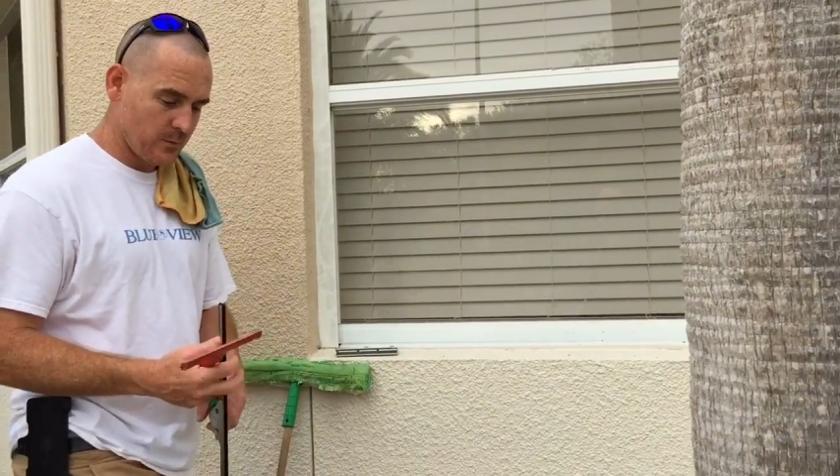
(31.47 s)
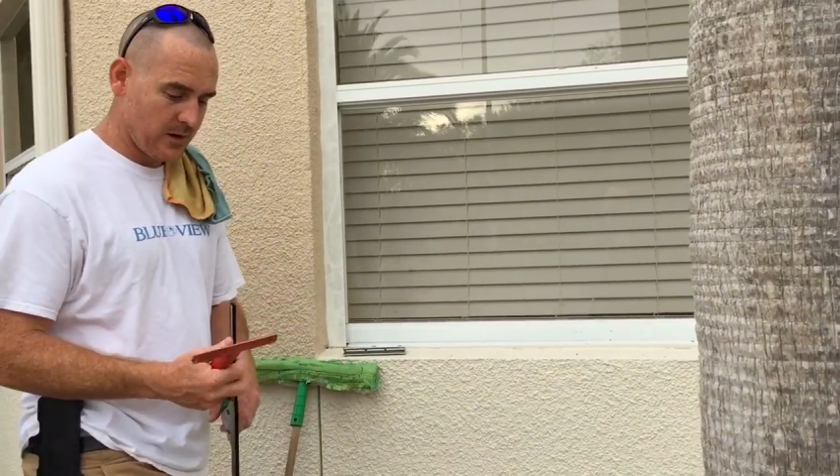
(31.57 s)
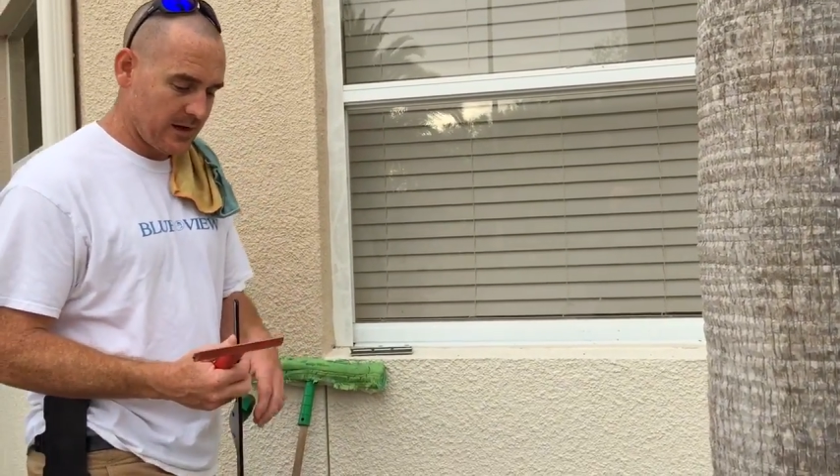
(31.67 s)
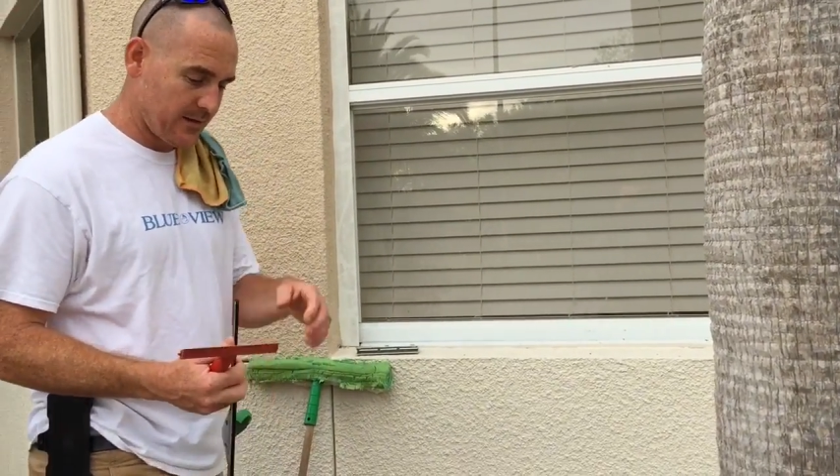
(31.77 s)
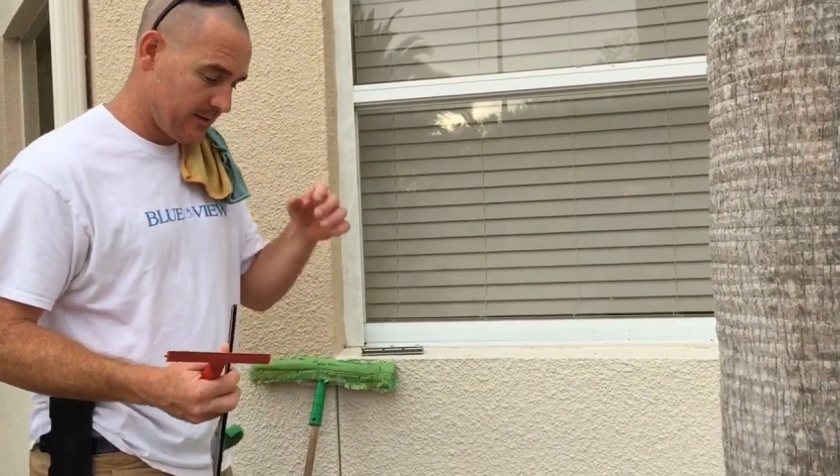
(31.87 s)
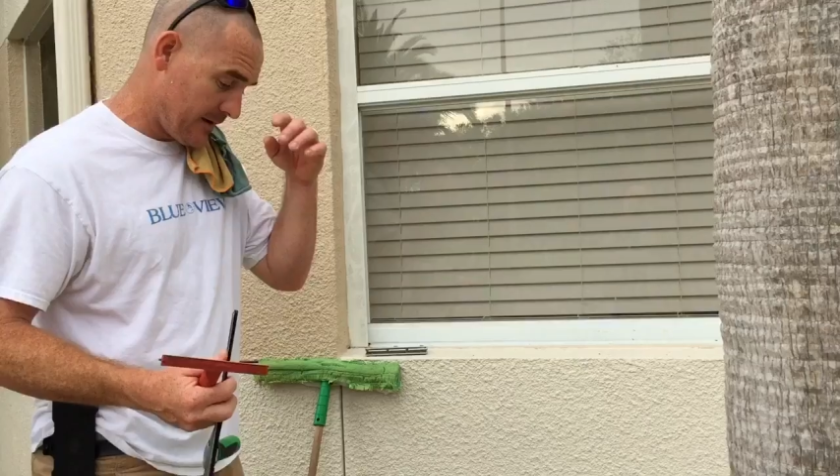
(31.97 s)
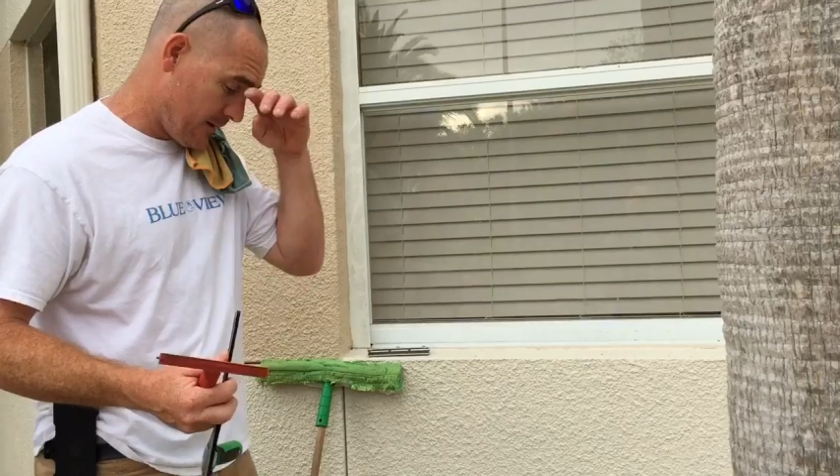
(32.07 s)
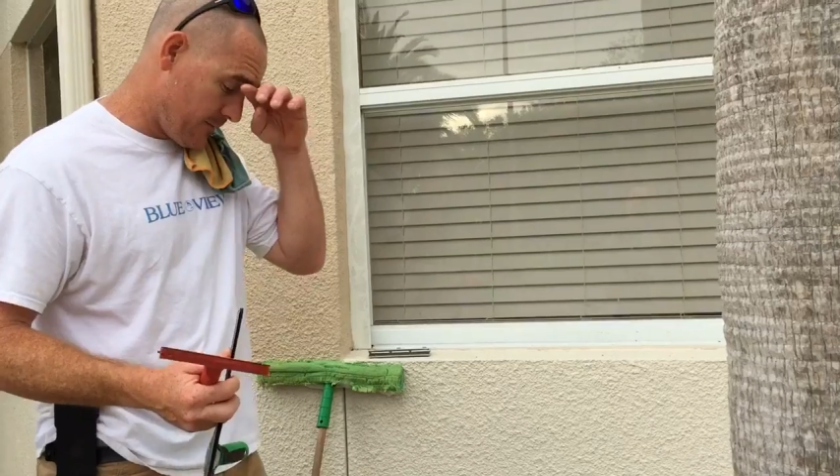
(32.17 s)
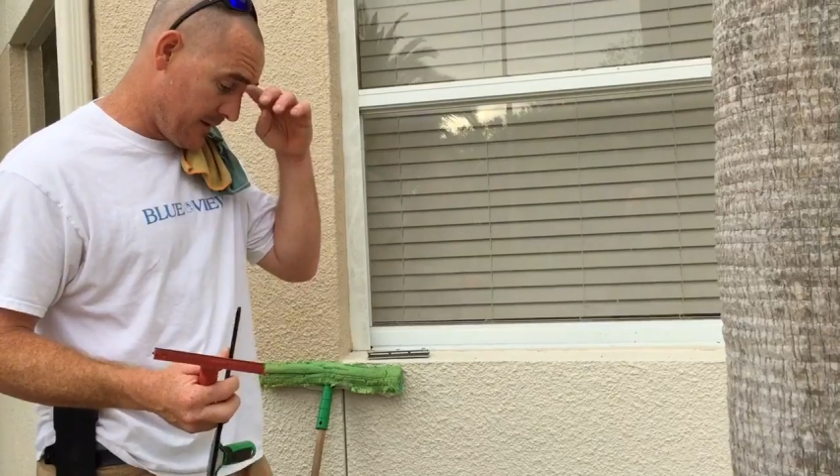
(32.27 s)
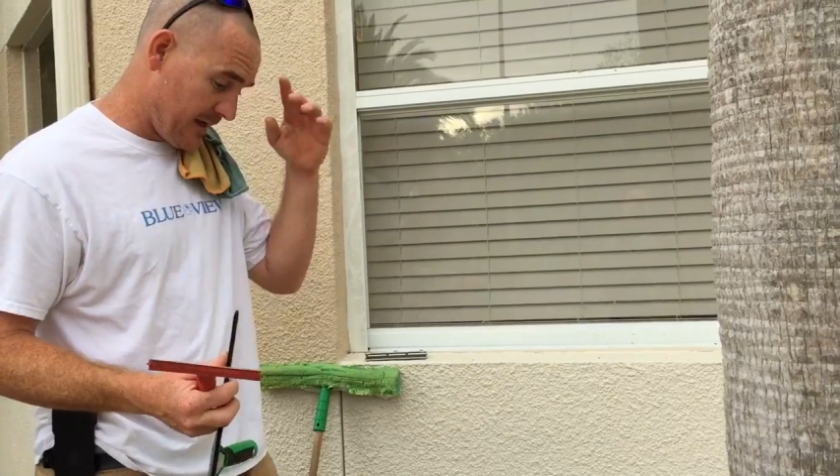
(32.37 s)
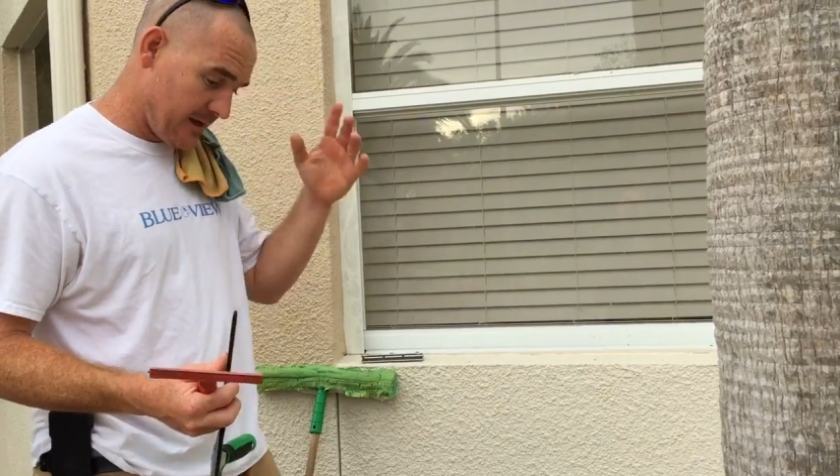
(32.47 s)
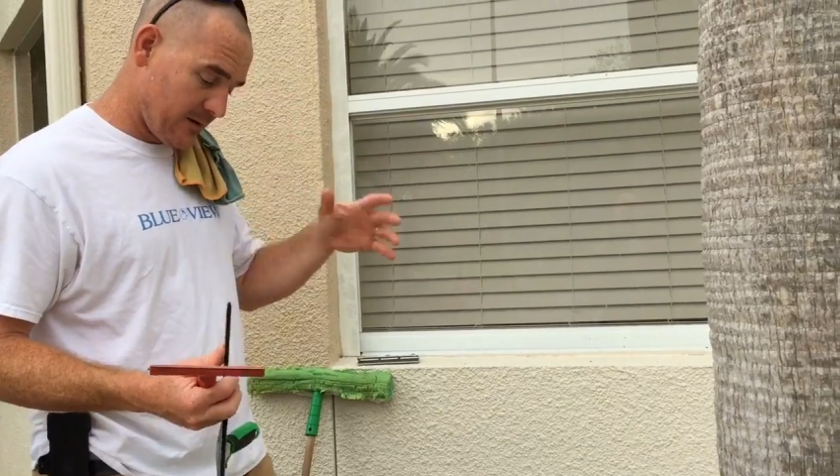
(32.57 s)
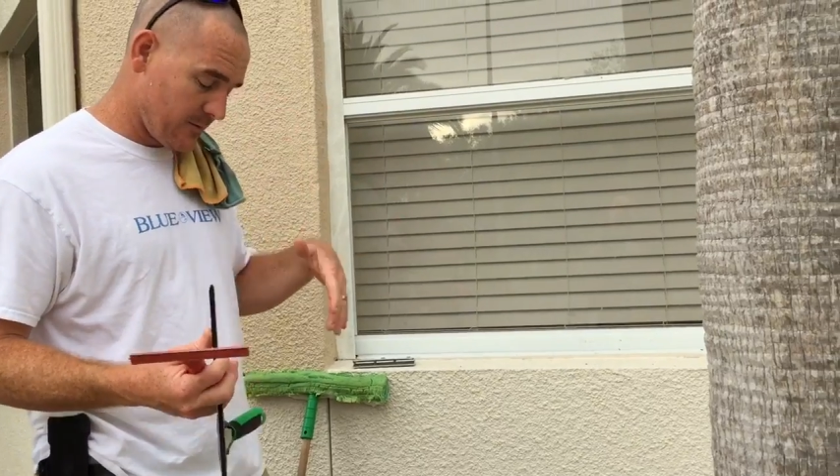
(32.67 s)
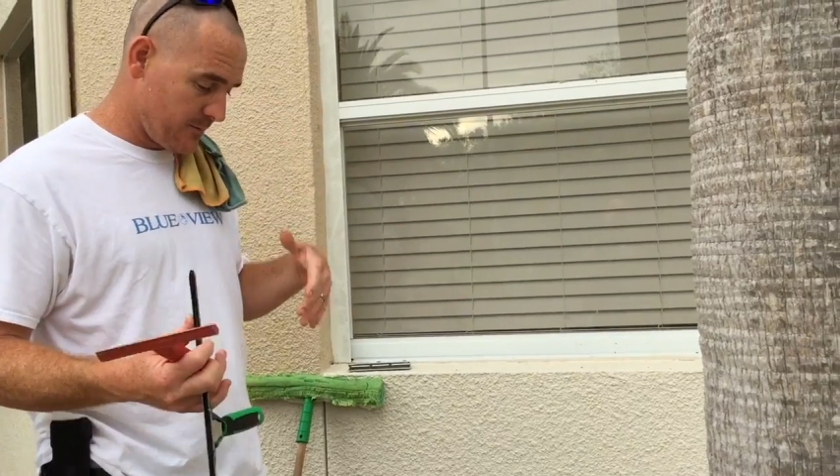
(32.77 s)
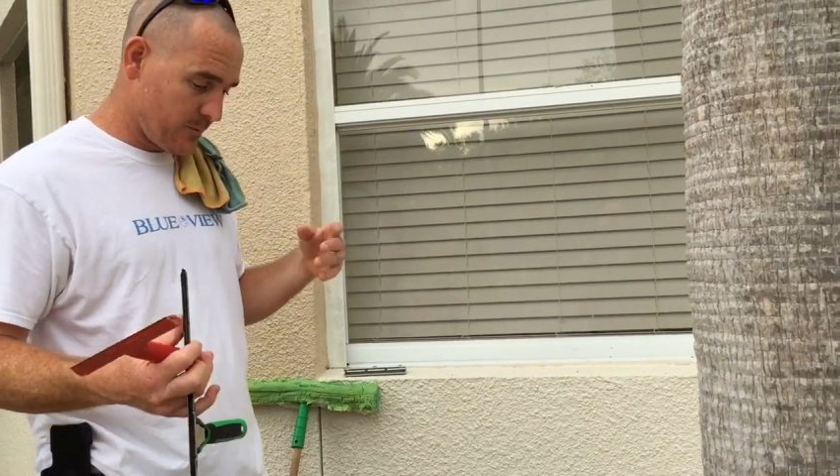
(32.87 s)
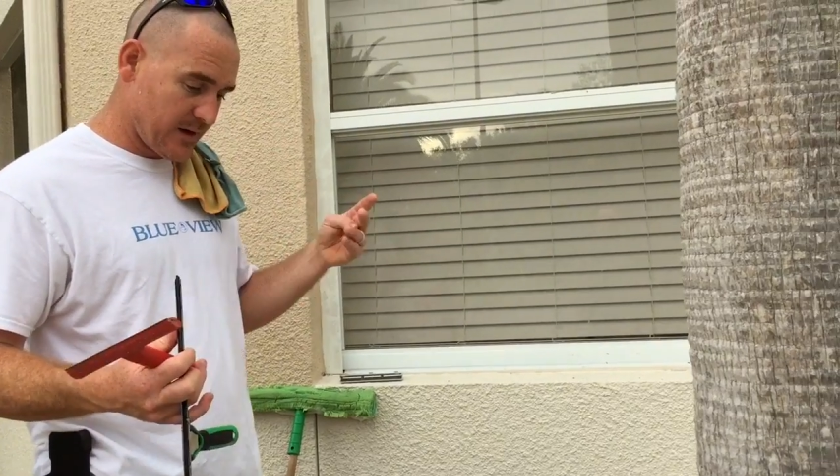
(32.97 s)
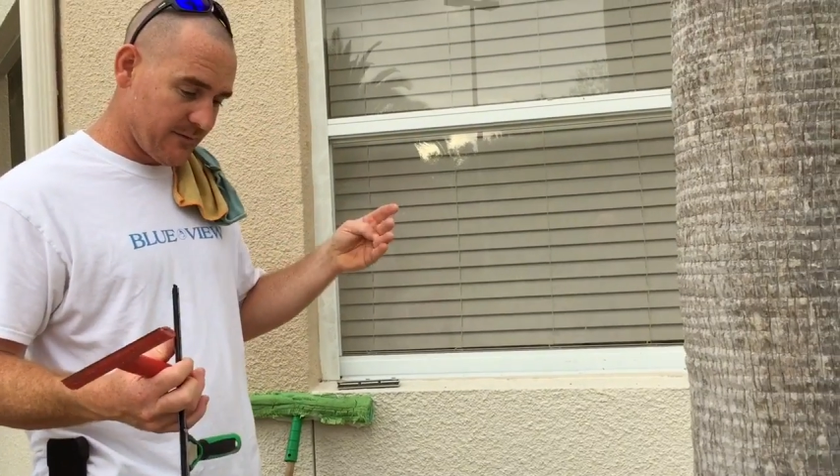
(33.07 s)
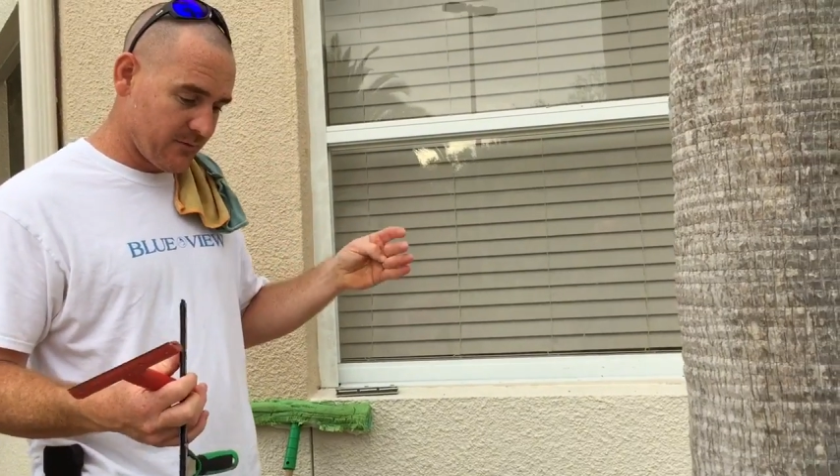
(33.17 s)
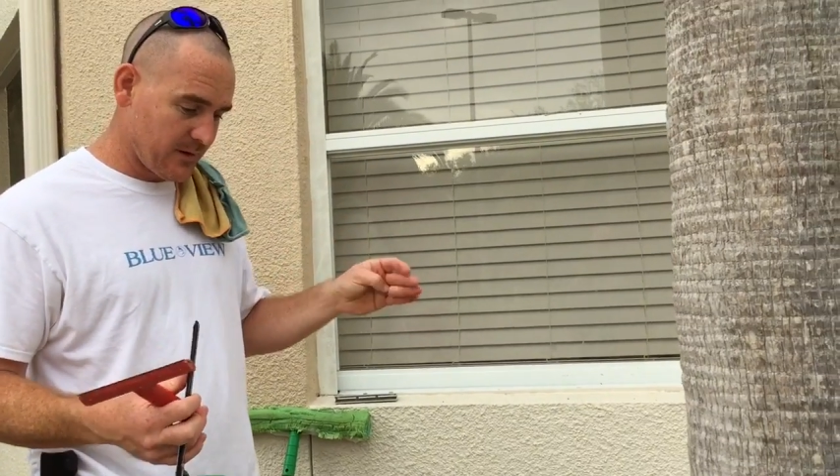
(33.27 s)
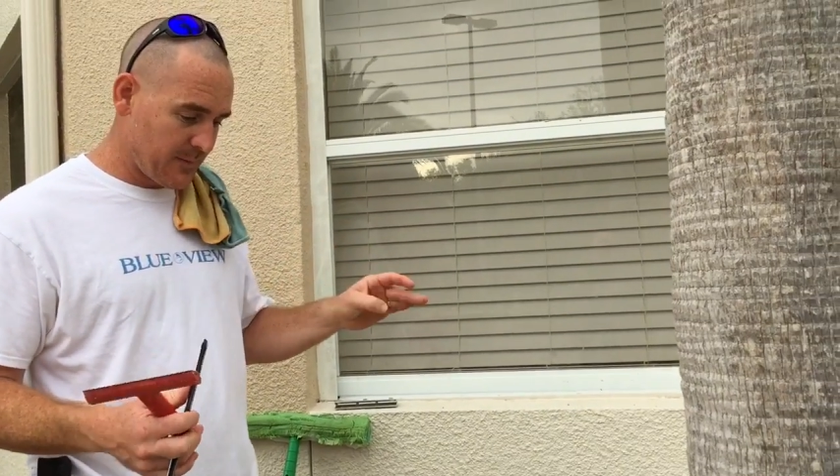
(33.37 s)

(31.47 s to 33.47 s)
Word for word: the way that they're made or whatever,